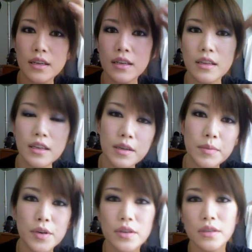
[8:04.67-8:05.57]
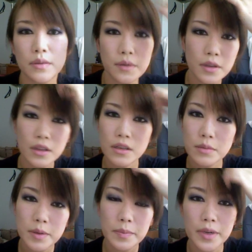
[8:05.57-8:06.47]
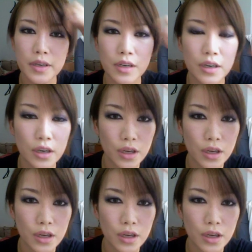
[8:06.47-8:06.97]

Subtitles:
it could like merge a little bit better.